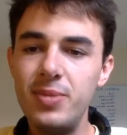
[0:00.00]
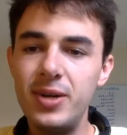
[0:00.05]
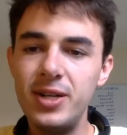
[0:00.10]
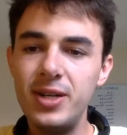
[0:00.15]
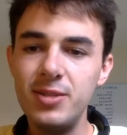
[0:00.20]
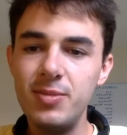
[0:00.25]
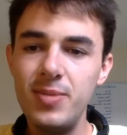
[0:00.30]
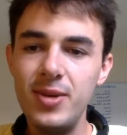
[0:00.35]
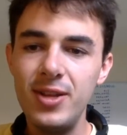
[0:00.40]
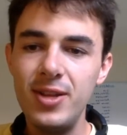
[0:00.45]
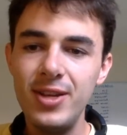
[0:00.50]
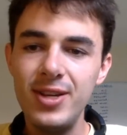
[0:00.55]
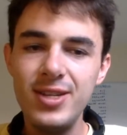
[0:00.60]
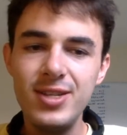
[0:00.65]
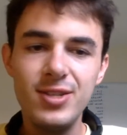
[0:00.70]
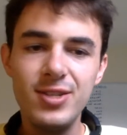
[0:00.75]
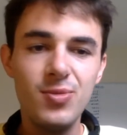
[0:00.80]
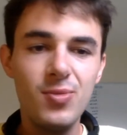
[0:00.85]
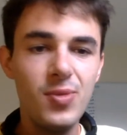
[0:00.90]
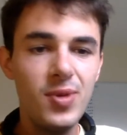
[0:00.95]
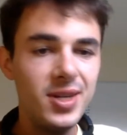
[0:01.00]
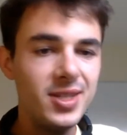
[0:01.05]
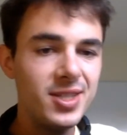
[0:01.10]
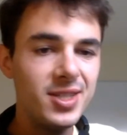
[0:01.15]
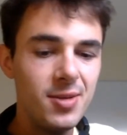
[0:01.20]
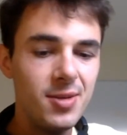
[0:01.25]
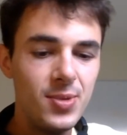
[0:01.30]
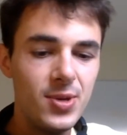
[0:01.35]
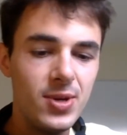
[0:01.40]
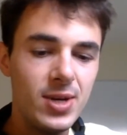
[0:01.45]
possibilities. What's
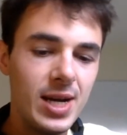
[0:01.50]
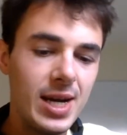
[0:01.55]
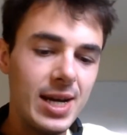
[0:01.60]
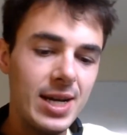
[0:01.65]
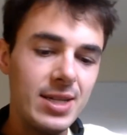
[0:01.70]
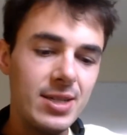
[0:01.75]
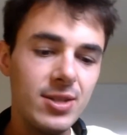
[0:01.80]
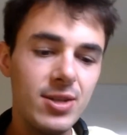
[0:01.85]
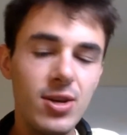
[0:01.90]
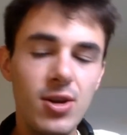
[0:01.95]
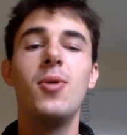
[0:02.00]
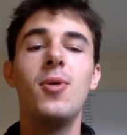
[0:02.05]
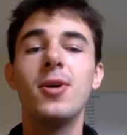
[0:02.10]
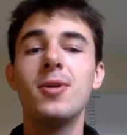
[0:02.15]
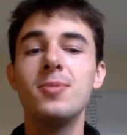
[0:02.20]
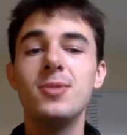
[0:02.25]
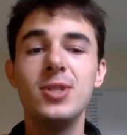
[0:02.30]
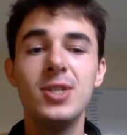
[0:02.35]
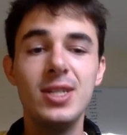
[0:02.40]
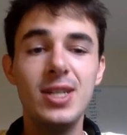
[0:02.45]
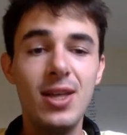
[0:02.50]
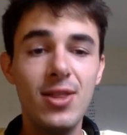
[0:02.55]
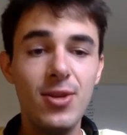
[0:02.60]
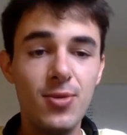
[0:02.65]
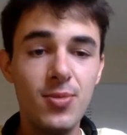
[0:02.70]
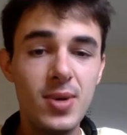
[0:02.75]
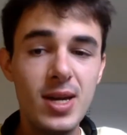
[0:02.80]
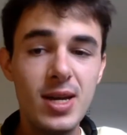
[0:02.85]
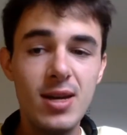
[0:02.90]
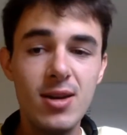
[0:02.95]
up, you guys? Welcome to another
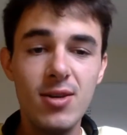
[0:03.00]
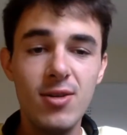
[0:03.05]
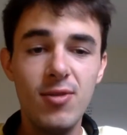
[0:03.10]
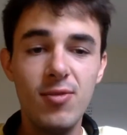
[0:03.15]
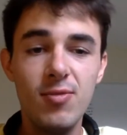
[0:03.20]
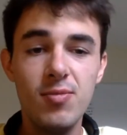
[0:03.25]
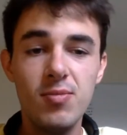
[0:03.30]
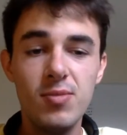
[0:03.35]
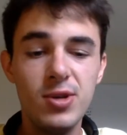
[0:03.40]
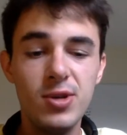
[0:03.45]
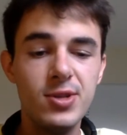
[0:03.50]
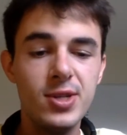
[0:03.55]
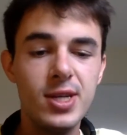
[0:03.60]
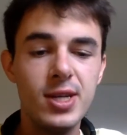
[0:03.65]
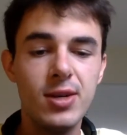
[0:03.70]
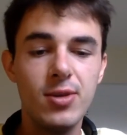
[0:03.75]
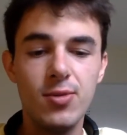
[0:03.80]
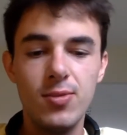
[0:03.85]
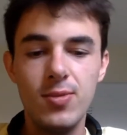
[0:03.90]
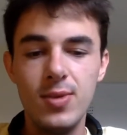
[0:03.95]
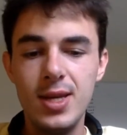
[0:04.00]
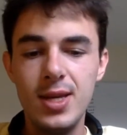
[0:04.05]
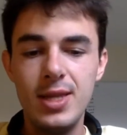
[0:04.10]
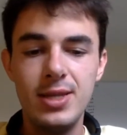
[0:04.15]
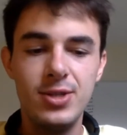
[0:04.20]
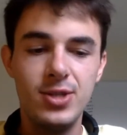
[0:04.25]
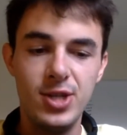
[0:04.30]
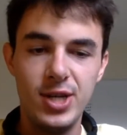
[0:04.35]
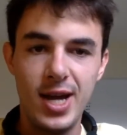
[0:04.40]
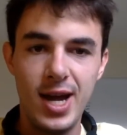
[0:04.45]
week of Music with
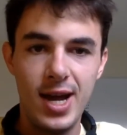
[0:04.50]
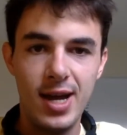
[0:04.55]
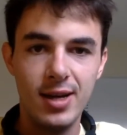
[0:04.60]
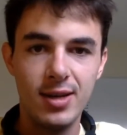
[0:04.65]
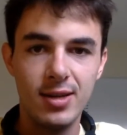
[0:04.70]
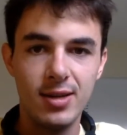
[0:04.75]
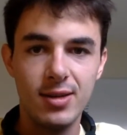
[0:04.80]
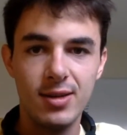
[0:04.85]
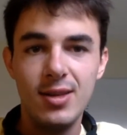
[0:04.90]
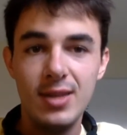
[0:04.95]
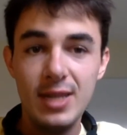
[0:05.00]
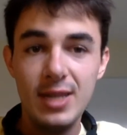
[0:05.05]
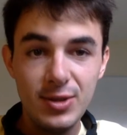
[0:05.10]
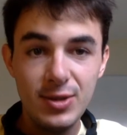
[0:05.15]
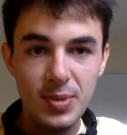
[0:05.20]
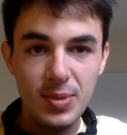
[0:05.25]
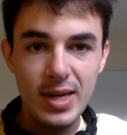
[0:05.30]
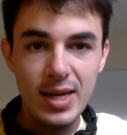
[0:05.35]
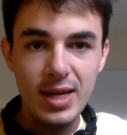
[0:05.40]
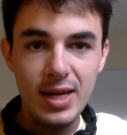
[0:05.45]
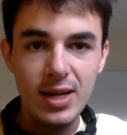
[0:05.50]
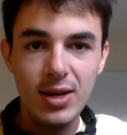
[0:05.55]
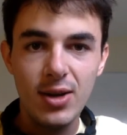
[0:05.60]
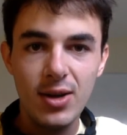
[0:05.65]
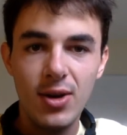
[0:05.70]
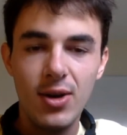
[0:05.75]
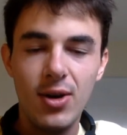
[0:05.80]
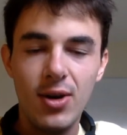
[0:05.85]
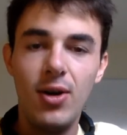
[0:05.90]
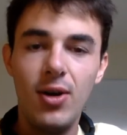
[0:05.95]
Jack. This week,
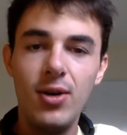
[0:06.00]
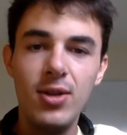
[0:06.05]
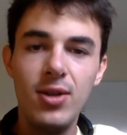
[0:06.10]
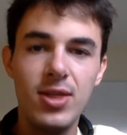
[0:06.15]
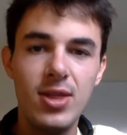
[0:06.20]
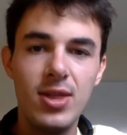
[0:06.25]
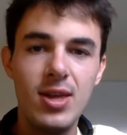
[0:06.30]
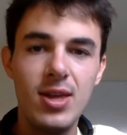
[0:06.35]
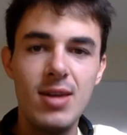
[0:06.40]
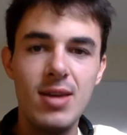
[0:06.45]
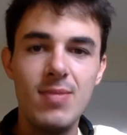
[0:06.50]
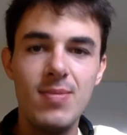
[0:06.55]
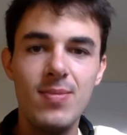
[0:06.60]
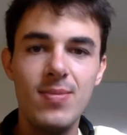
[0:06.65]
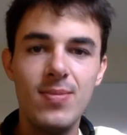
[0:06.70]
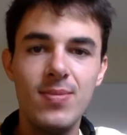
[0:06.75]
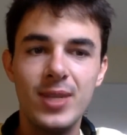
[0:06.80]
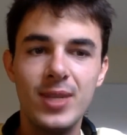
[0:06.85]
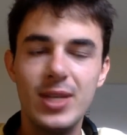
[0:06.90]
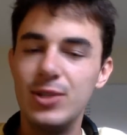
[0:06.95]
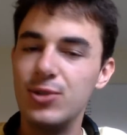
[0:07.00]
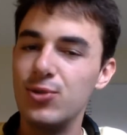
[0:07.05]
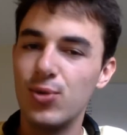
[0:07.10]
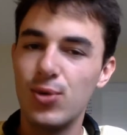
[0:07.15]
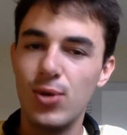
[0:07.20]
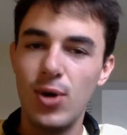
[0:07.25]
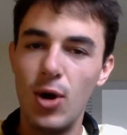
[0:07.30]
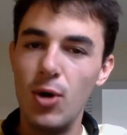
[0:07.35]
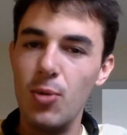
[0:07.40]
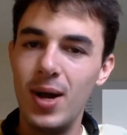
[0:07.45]
our theme is
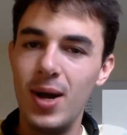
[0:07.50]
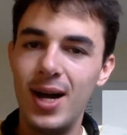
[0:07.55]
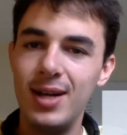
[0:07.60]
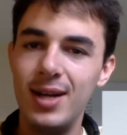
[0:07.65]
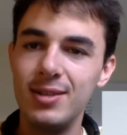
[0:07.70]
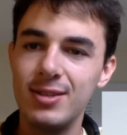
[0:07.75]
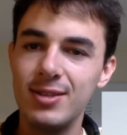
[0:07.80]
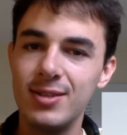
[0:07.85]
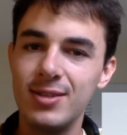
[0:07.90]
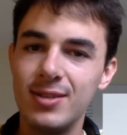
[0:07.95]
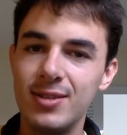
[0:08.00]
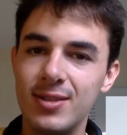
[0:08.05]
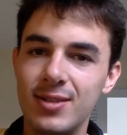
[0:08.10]
robots.